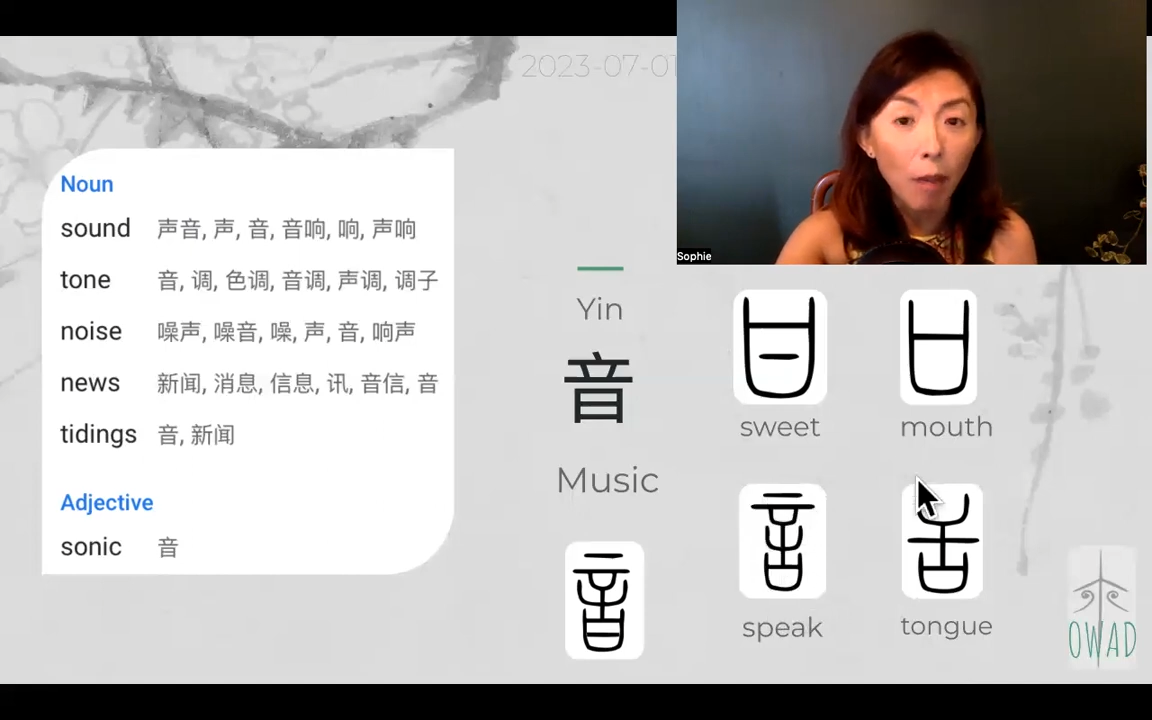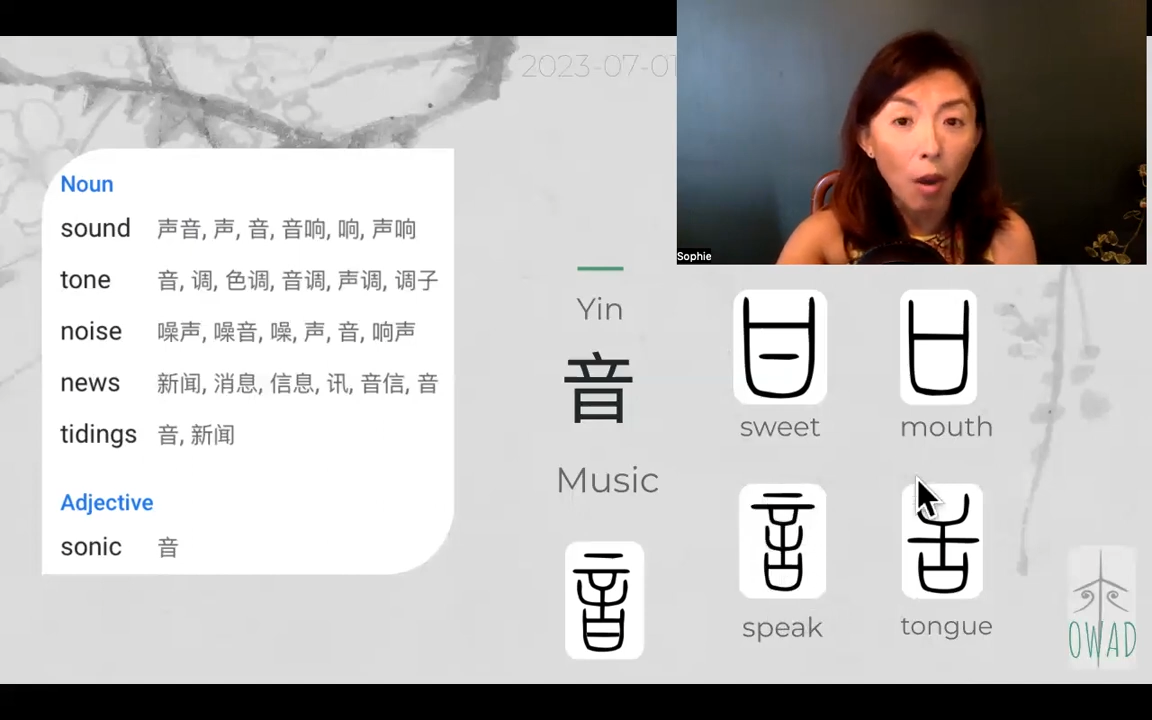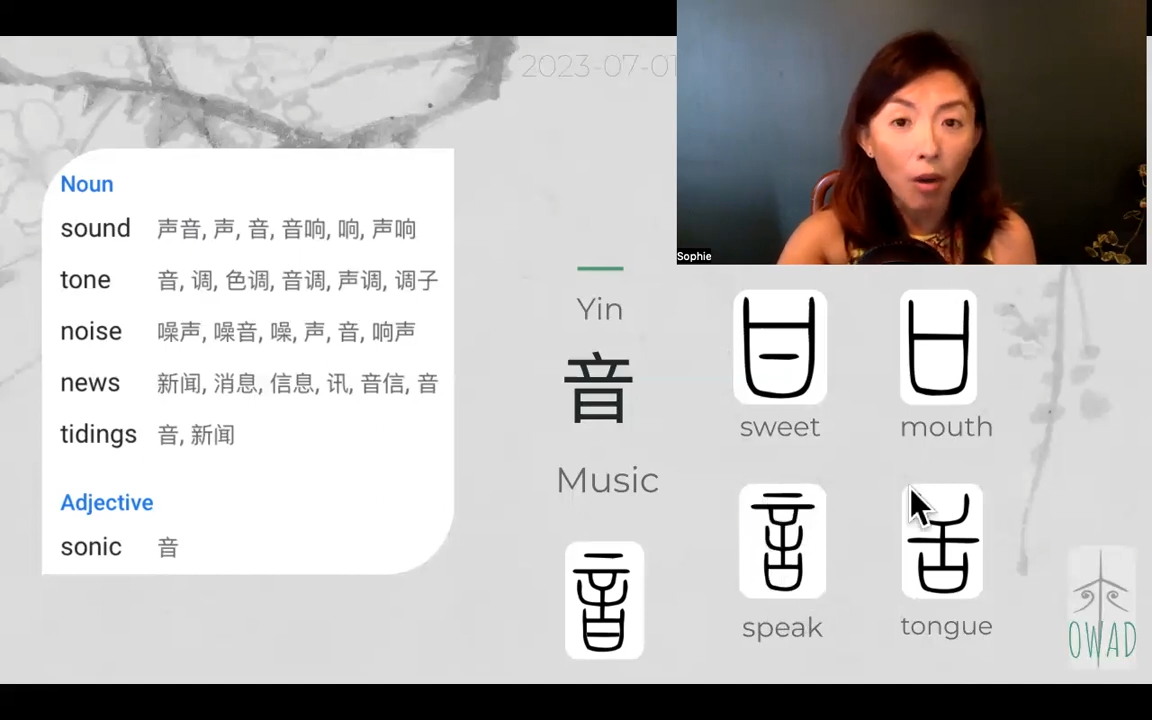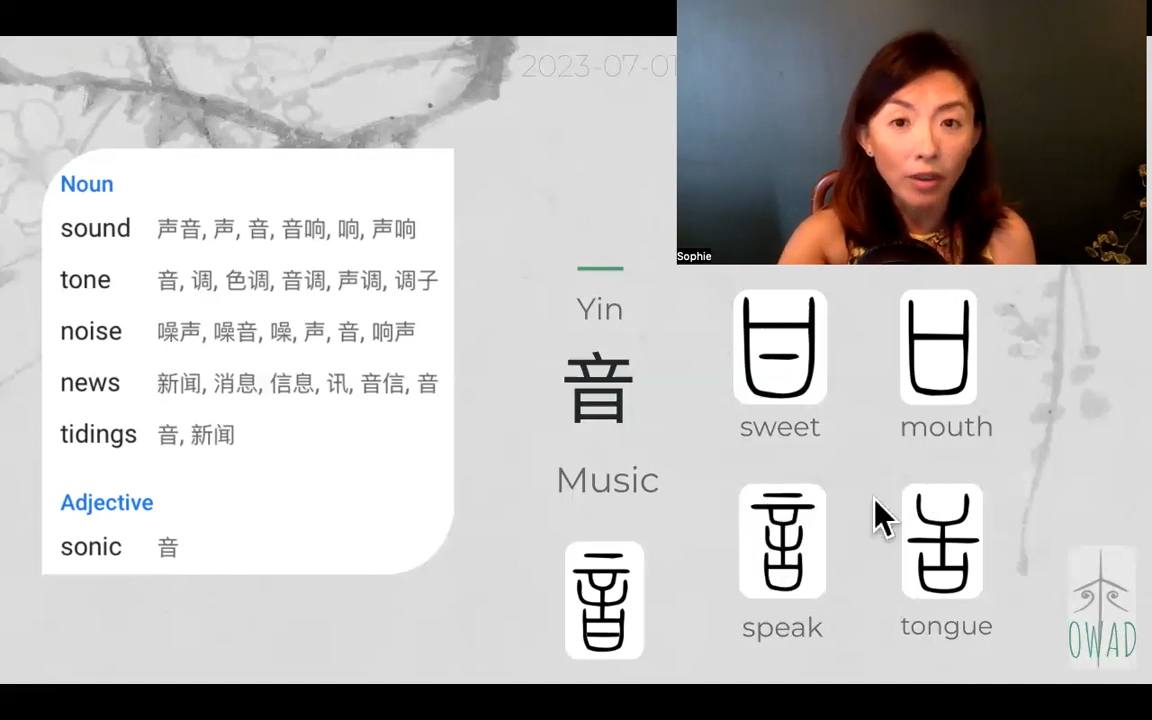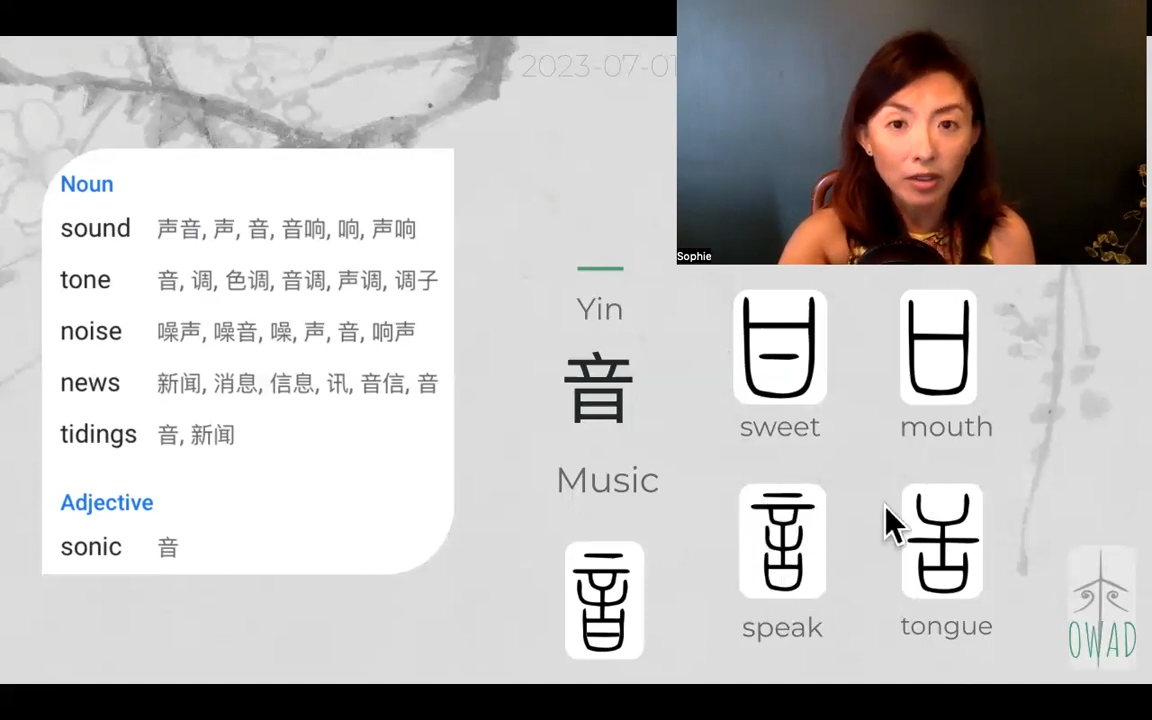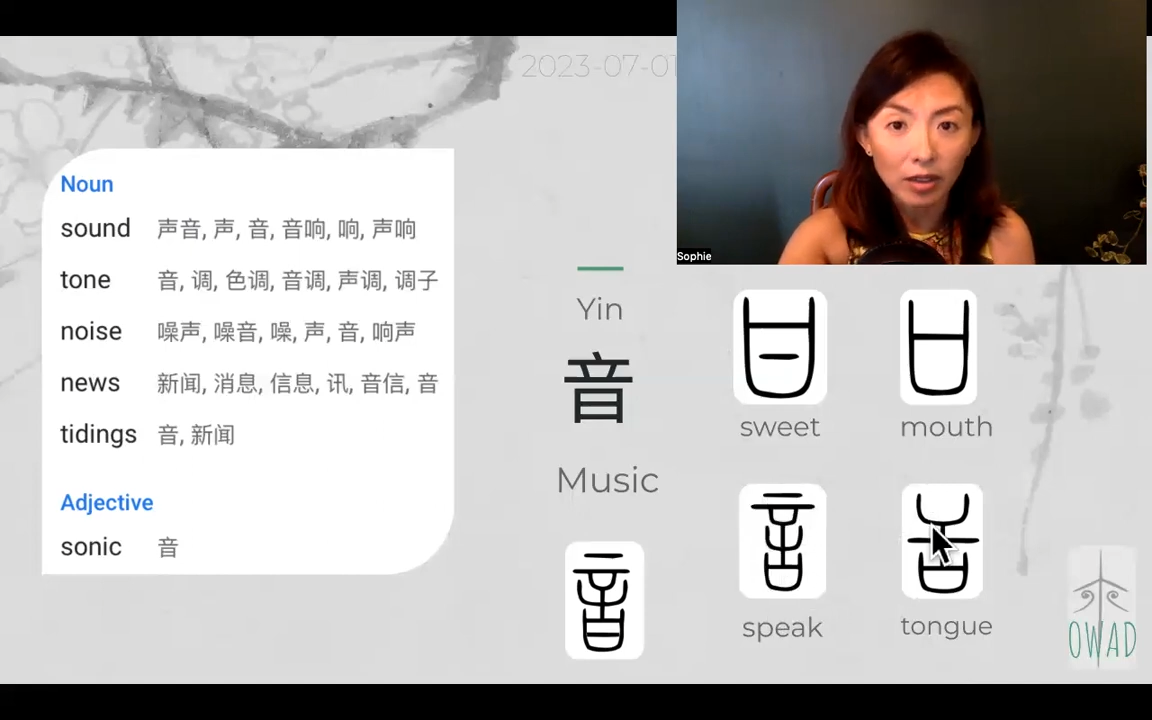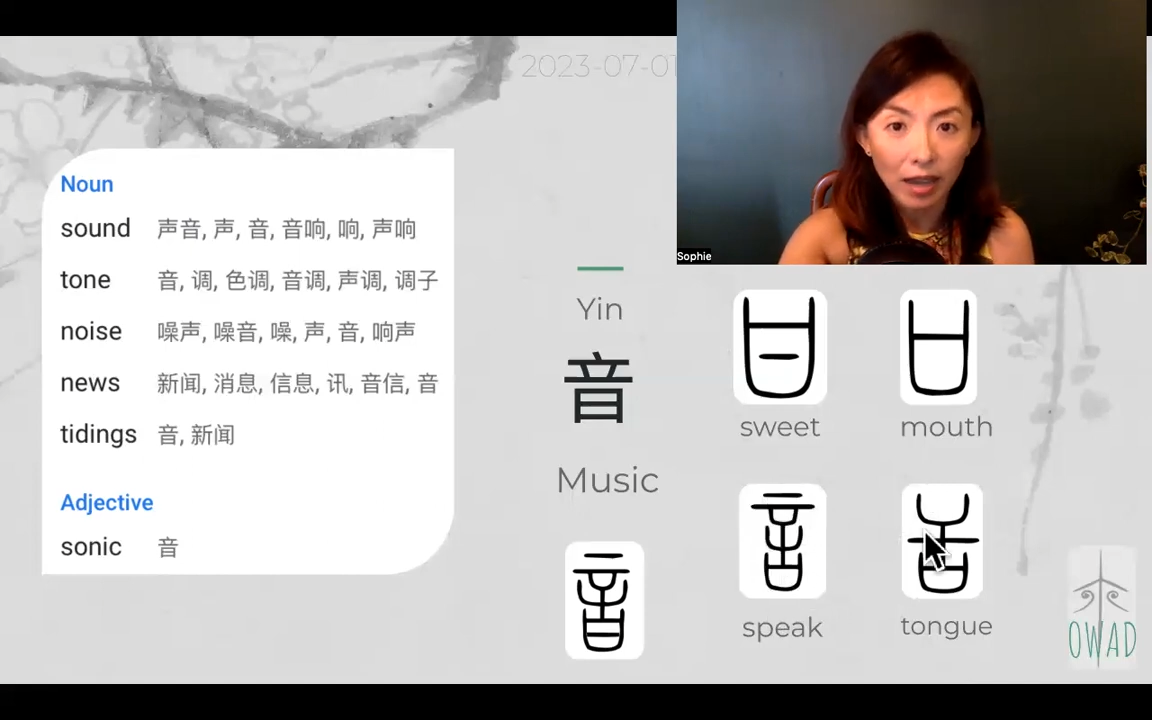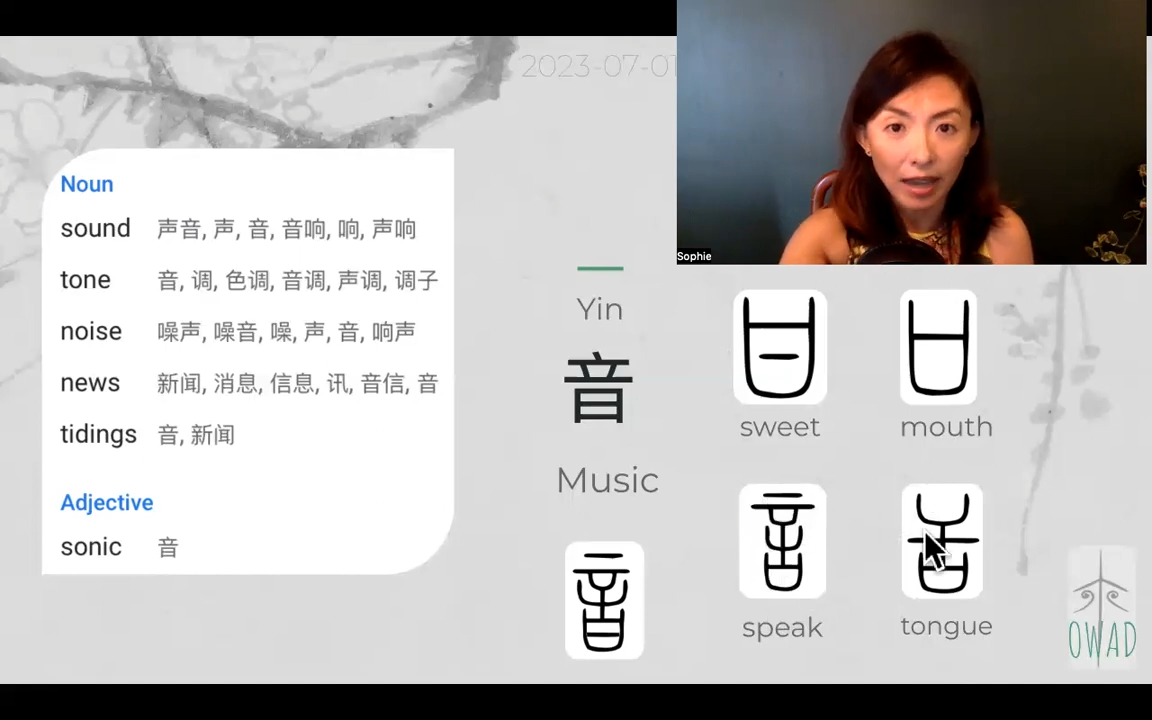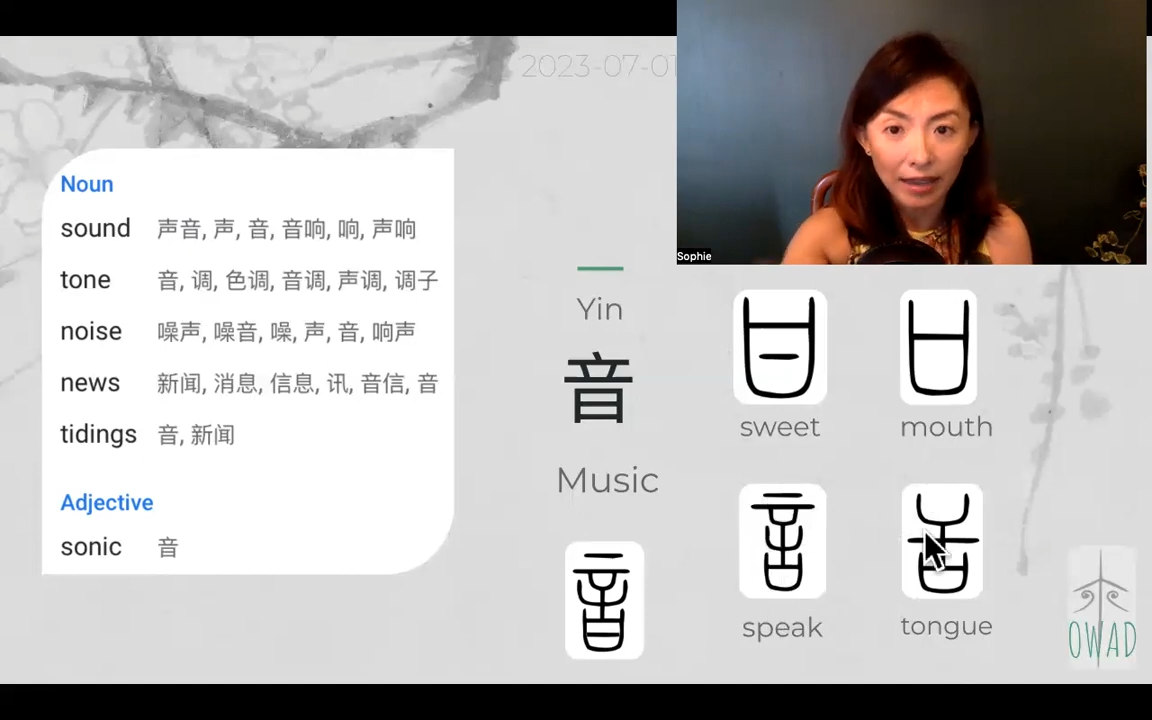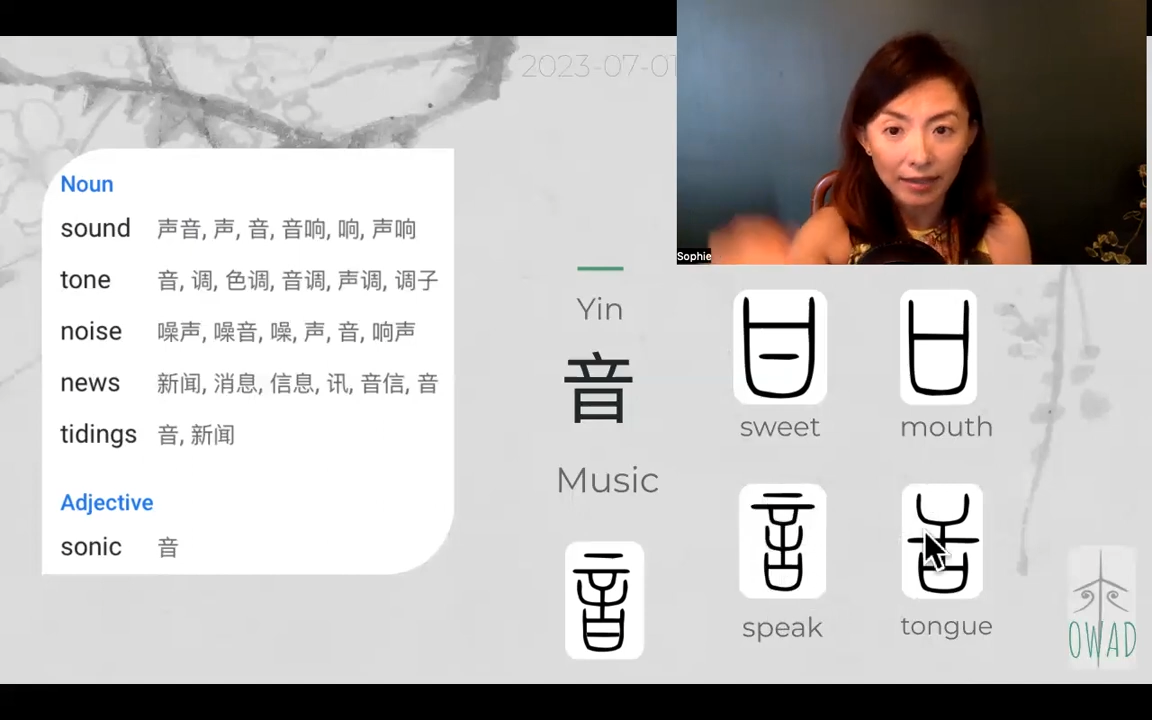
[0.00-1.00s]
horizontal
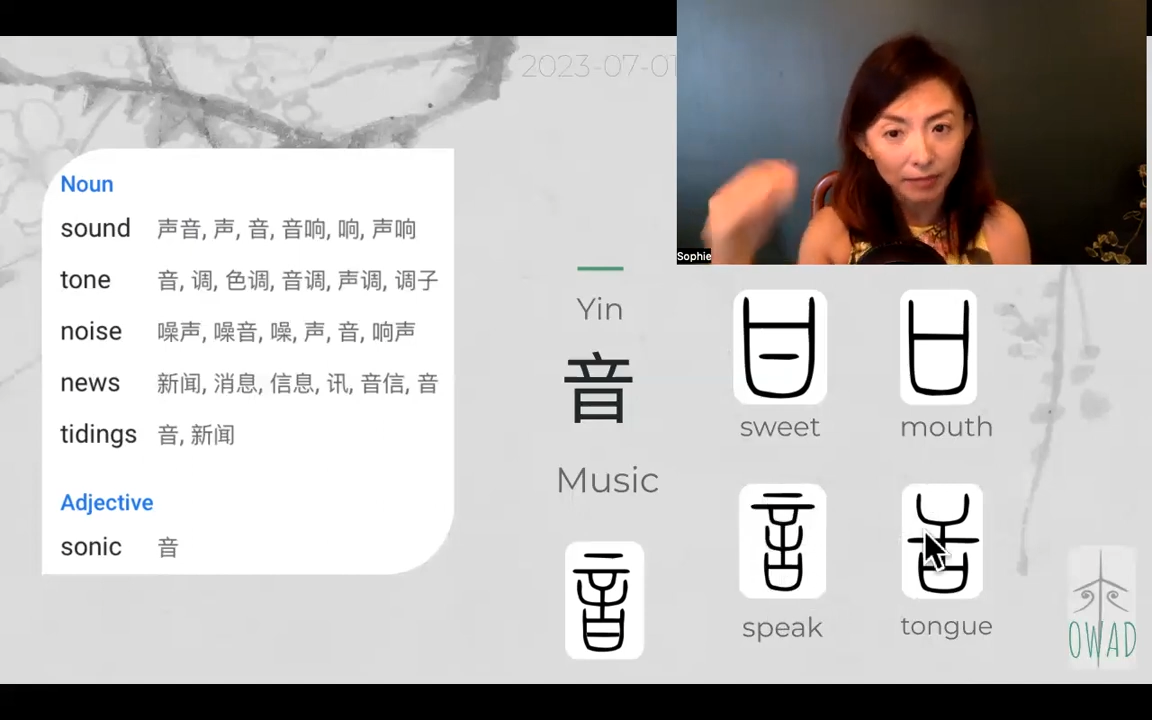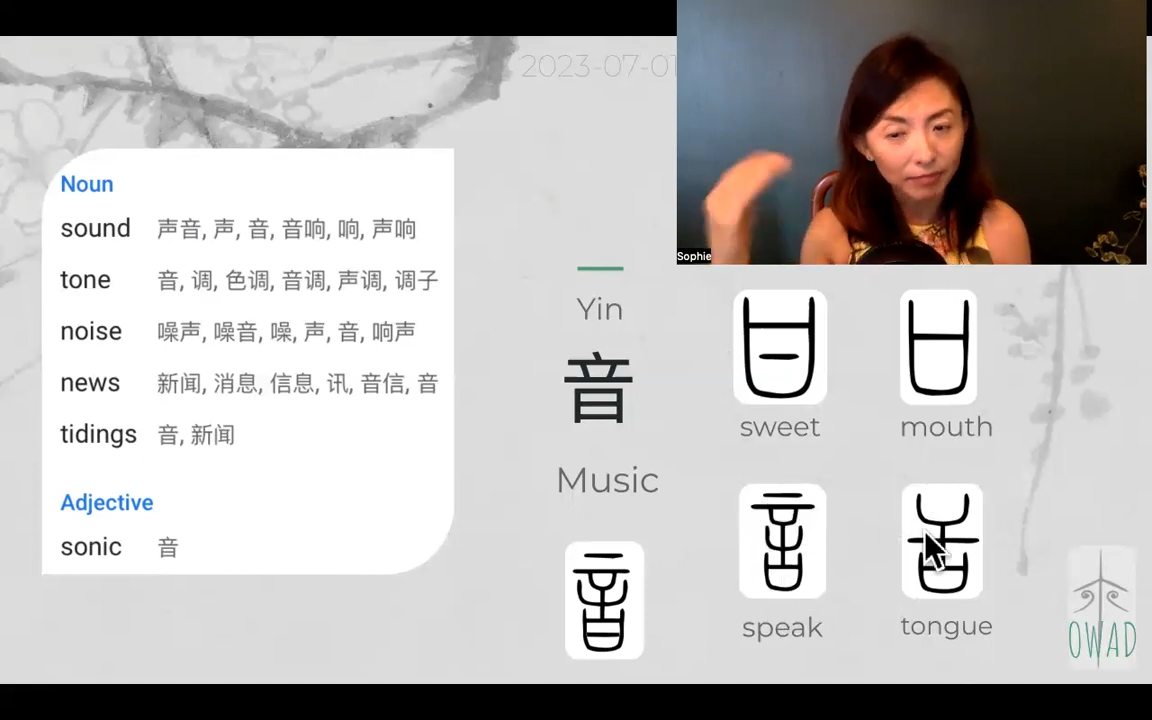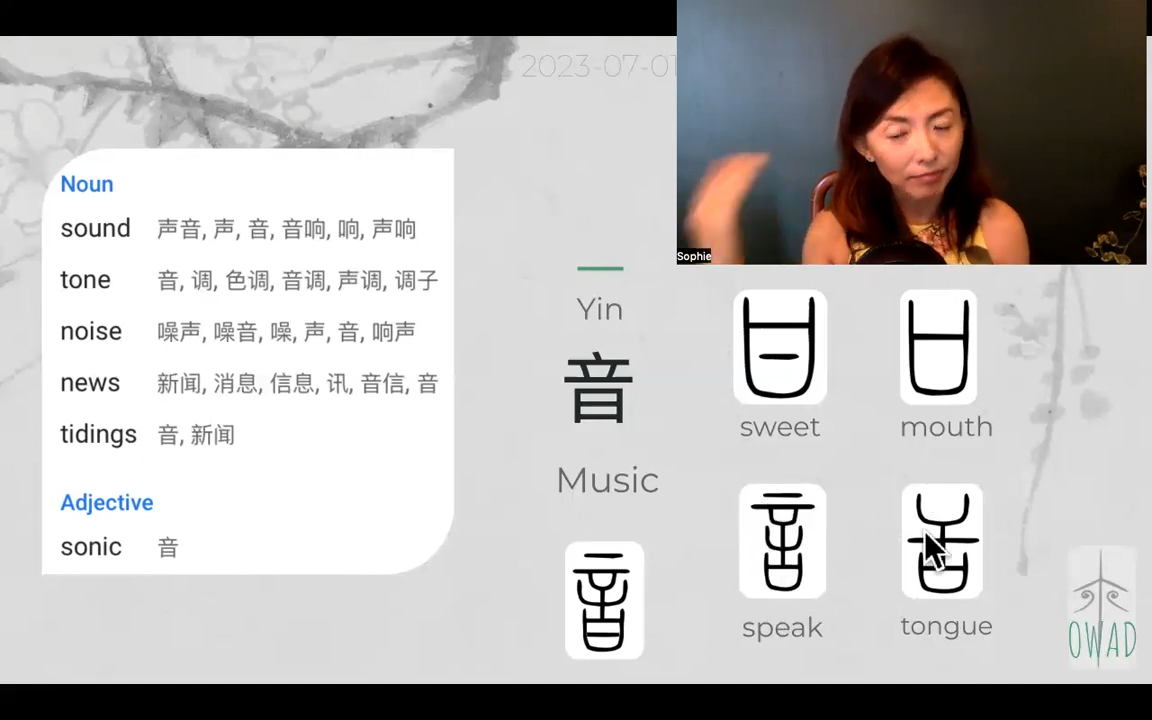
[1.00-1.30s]
lines,